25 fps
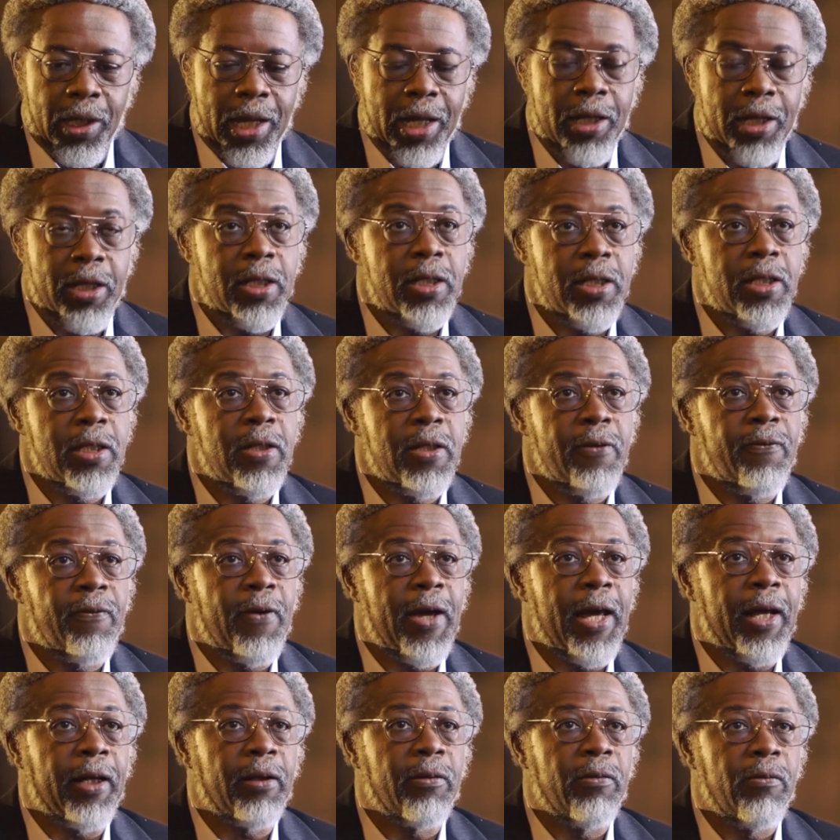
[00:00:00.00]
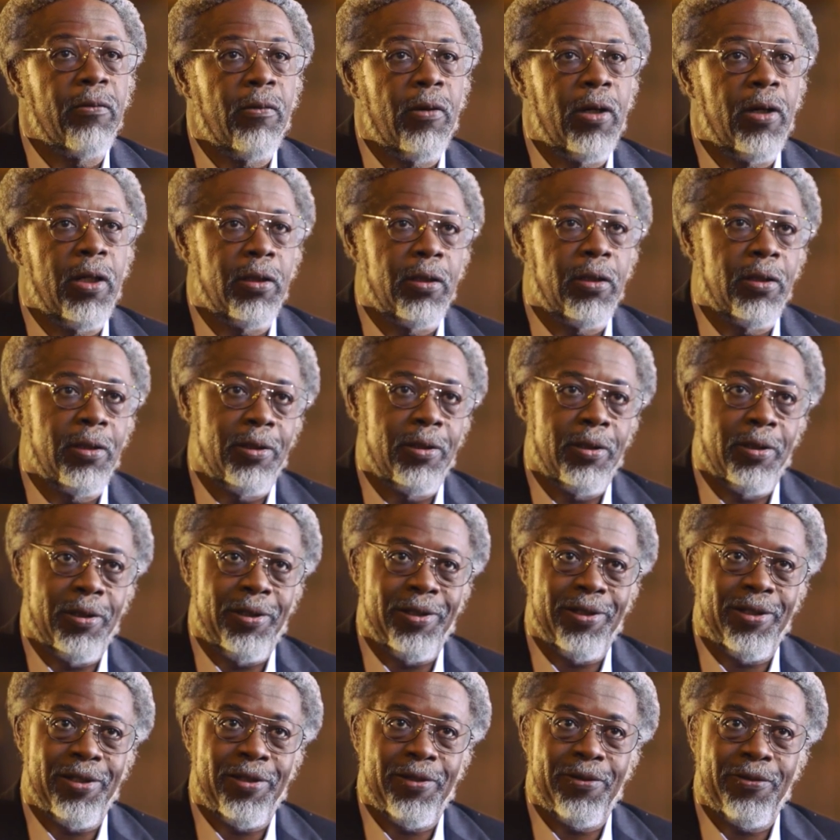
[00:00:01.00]
And this is, in fact, what
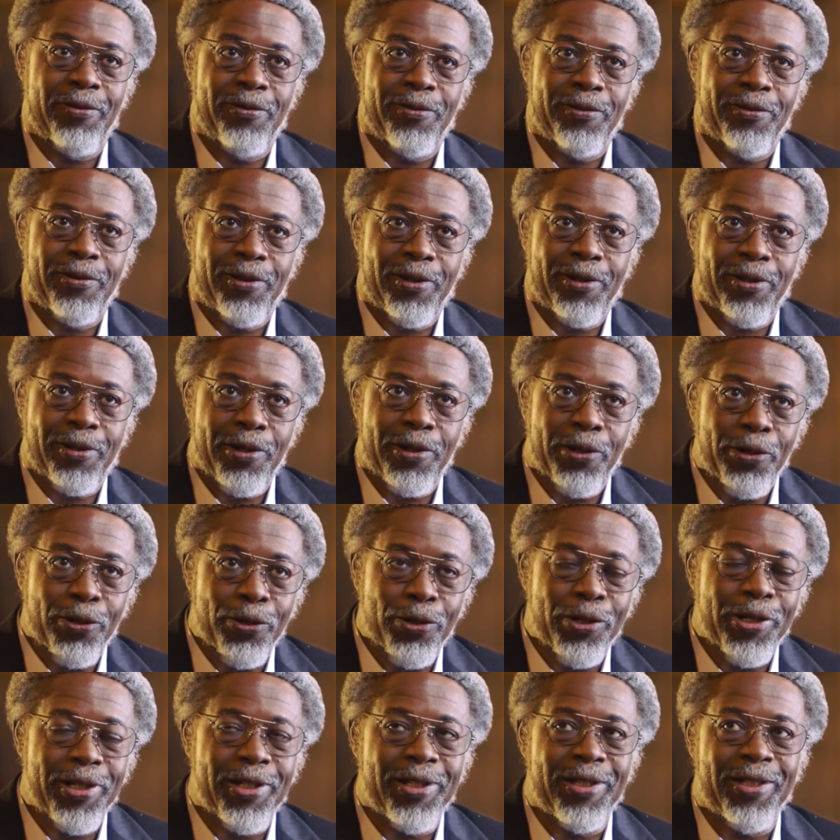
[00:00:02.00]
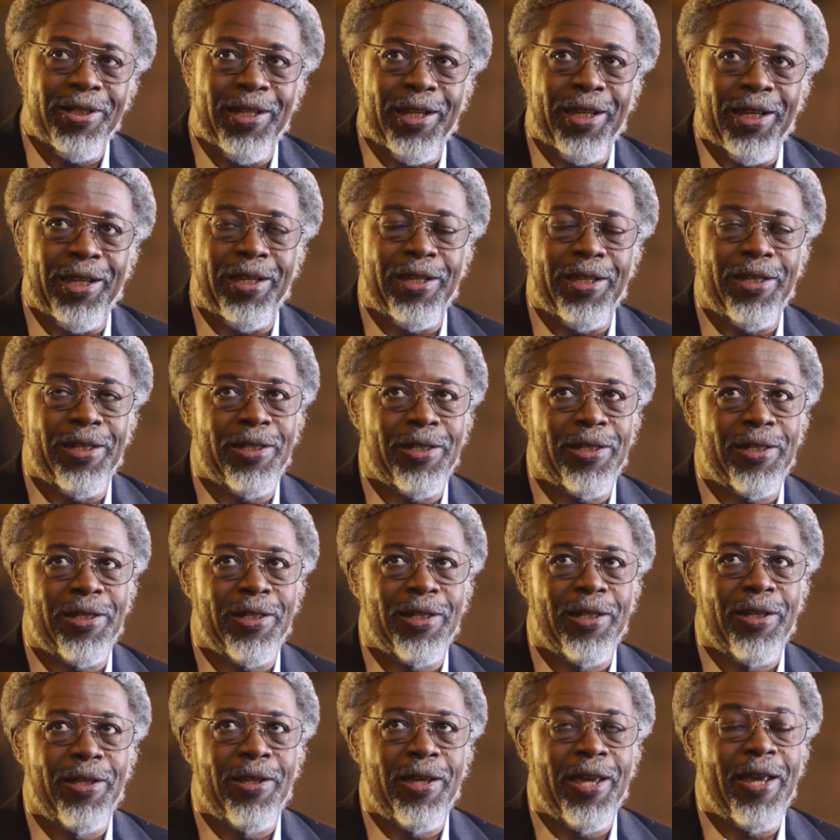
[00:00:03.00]
the current day's
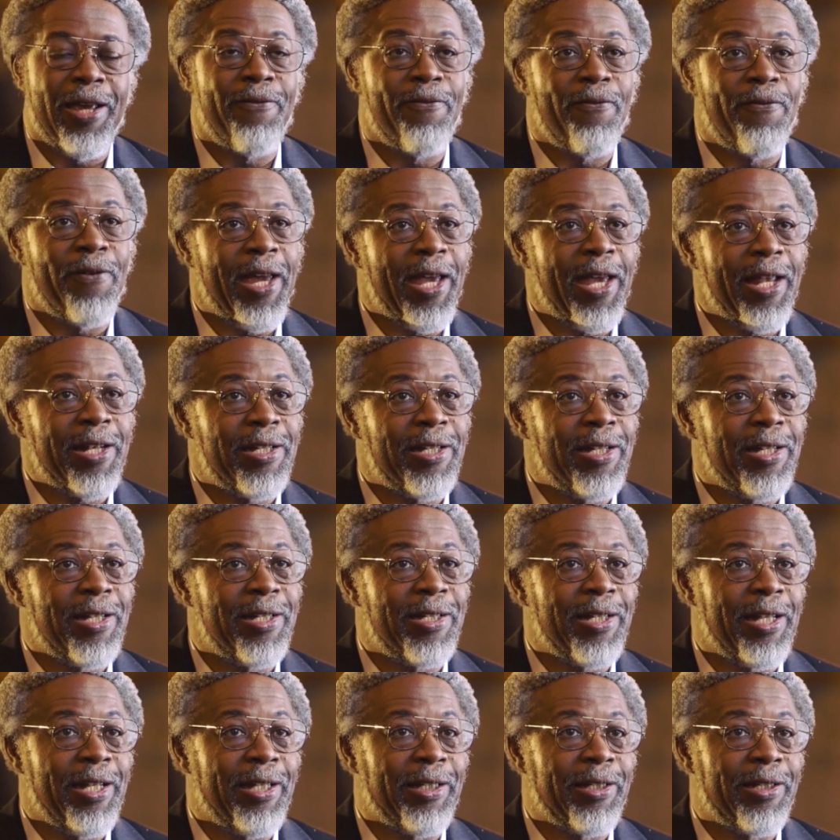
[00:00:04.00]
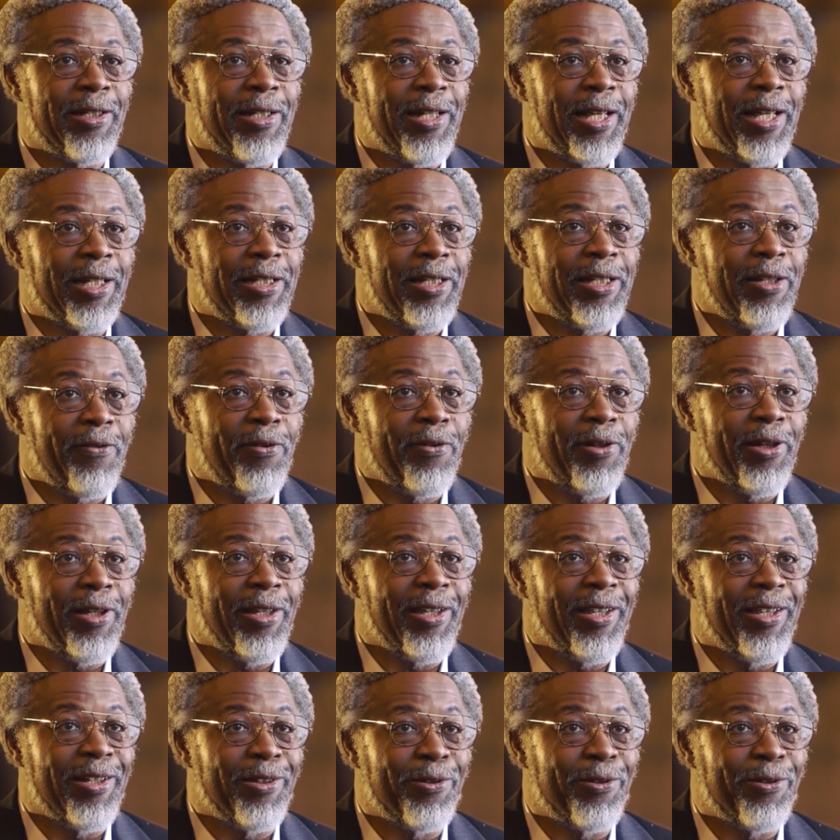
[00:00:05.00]
advances in connectivity